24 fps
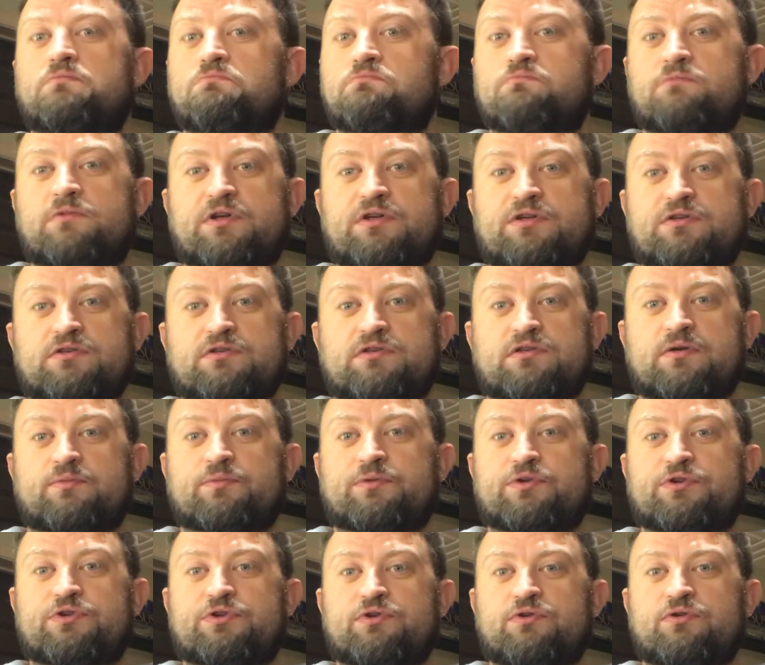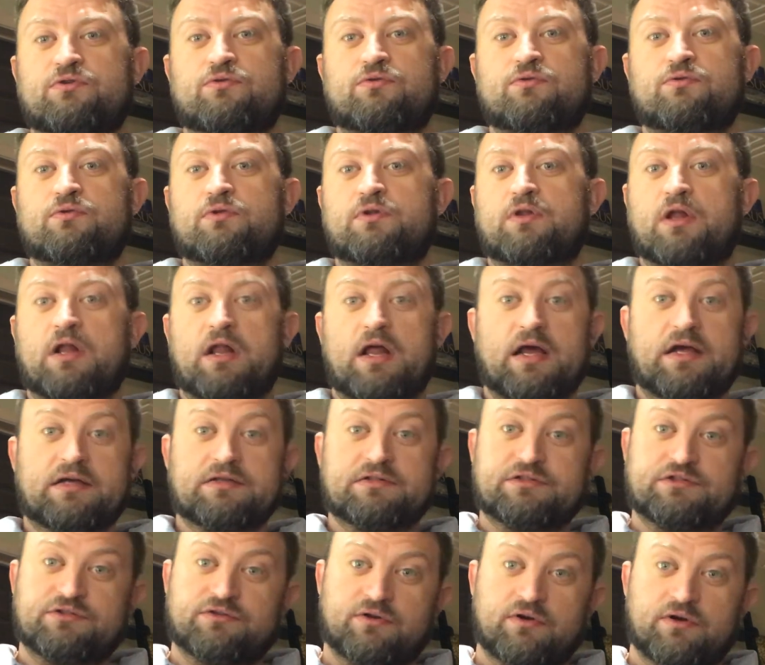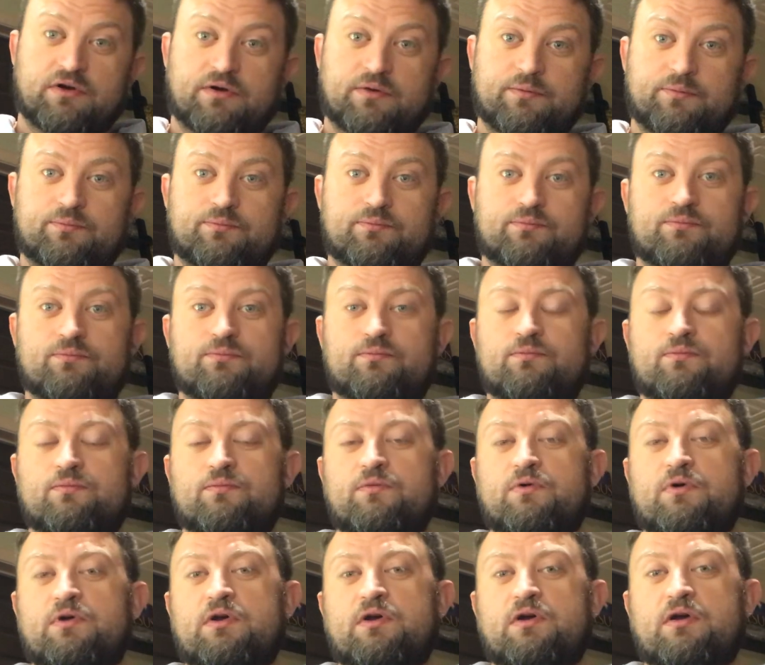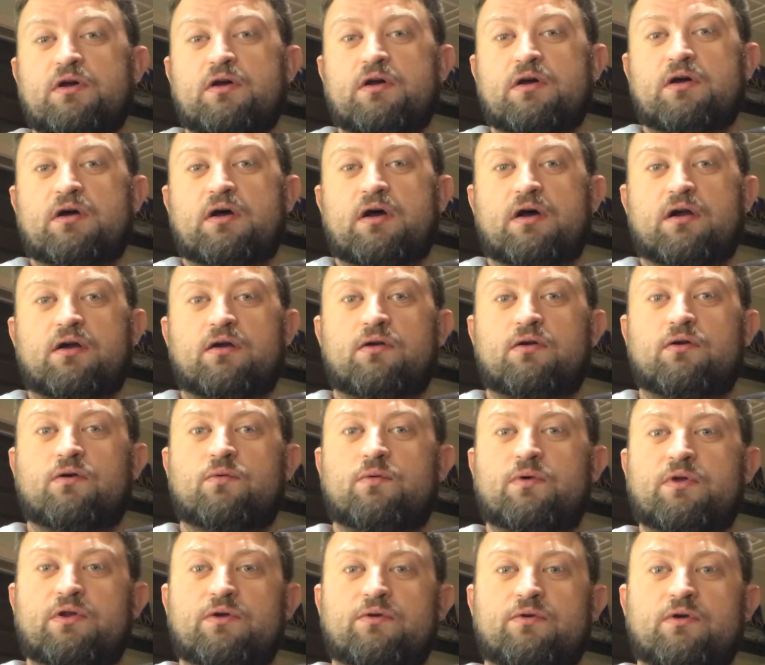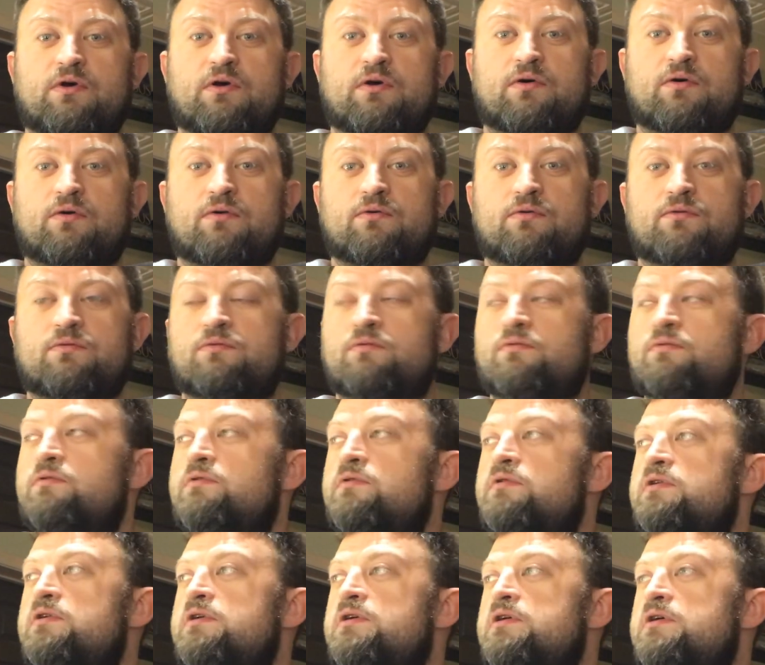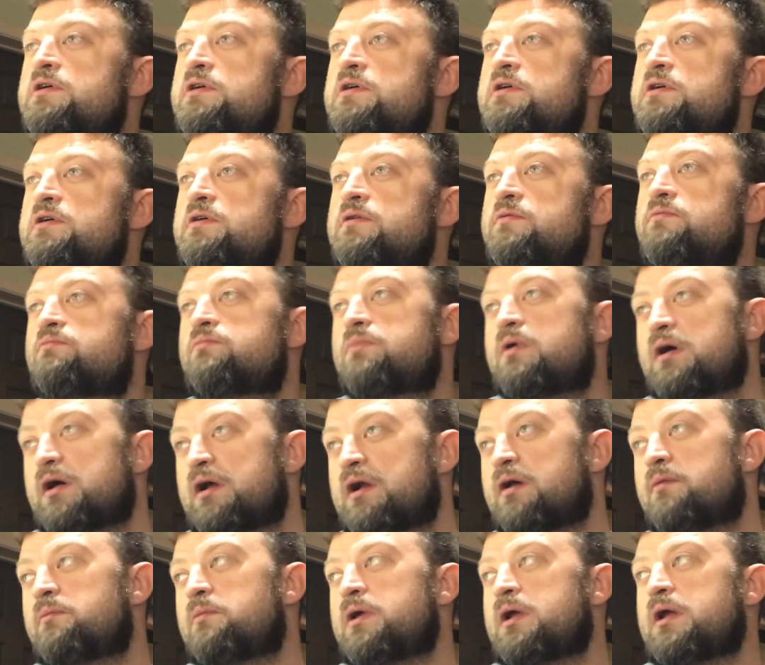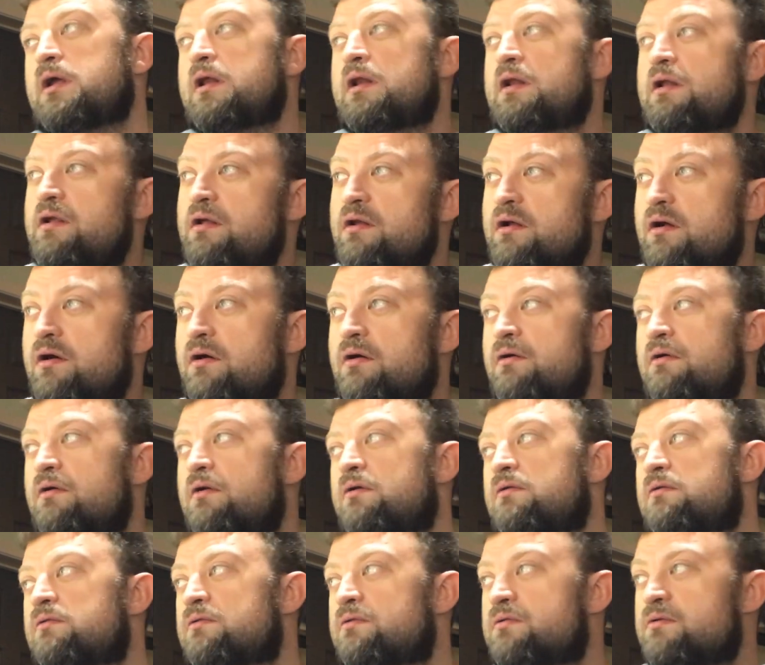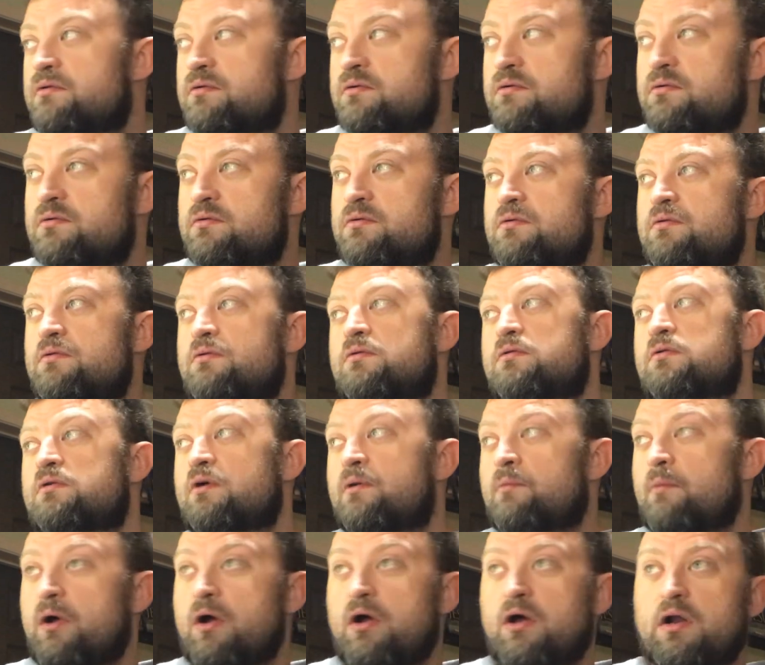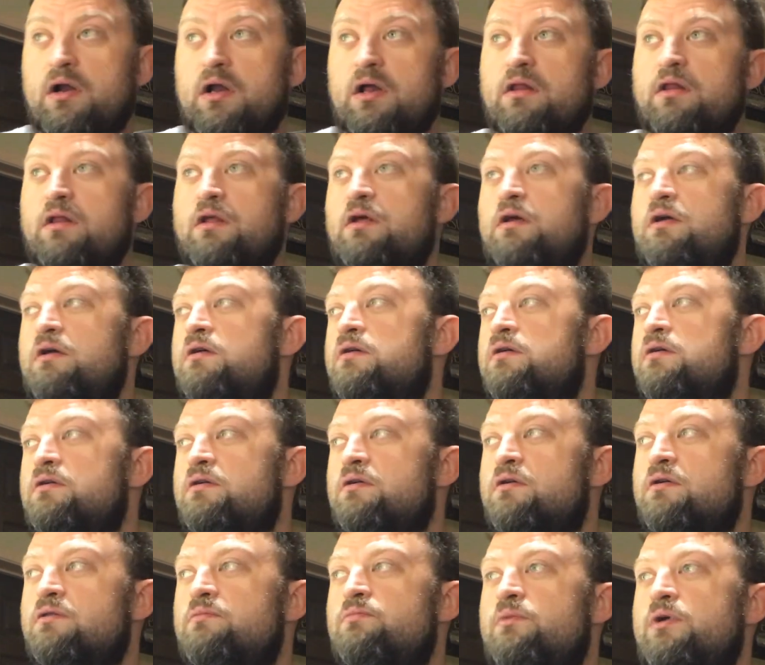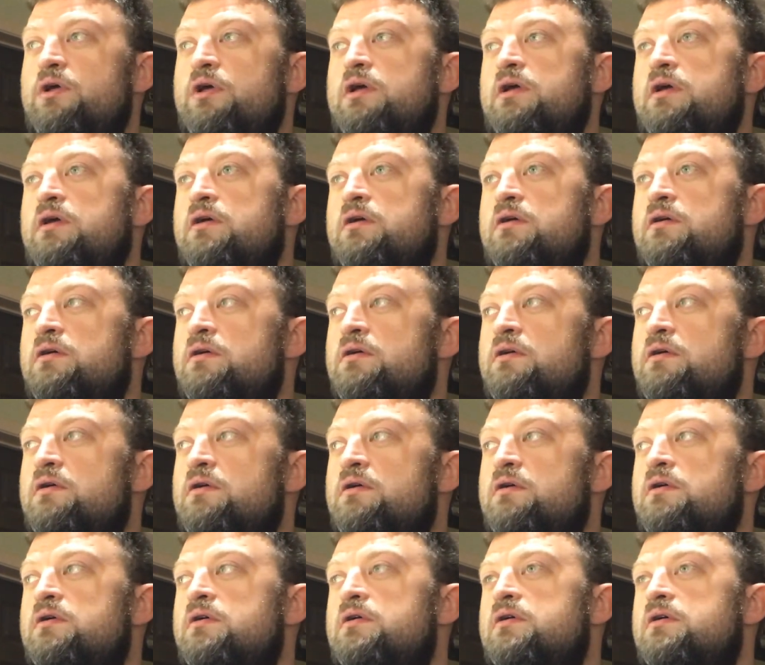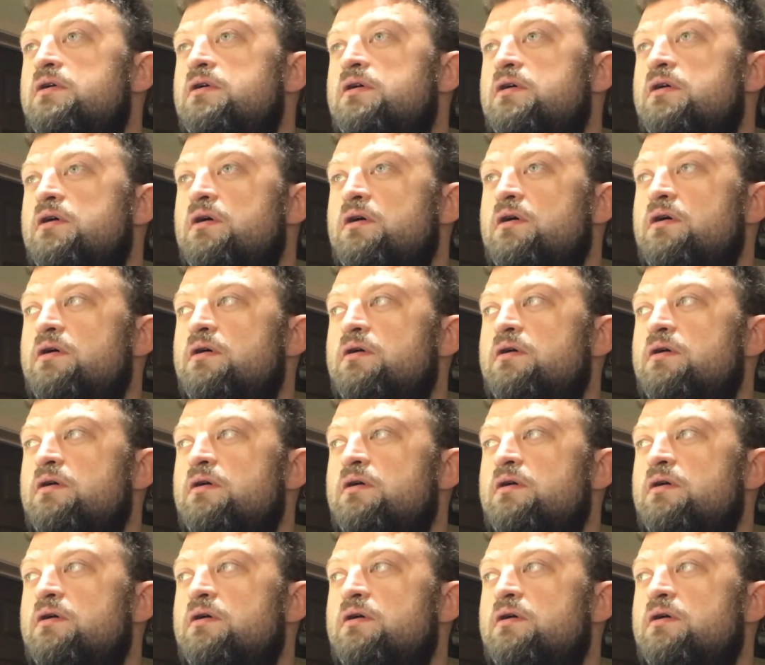is there something to the last Trump? I don't know. We don't know. But I mean, come on. I think could be. I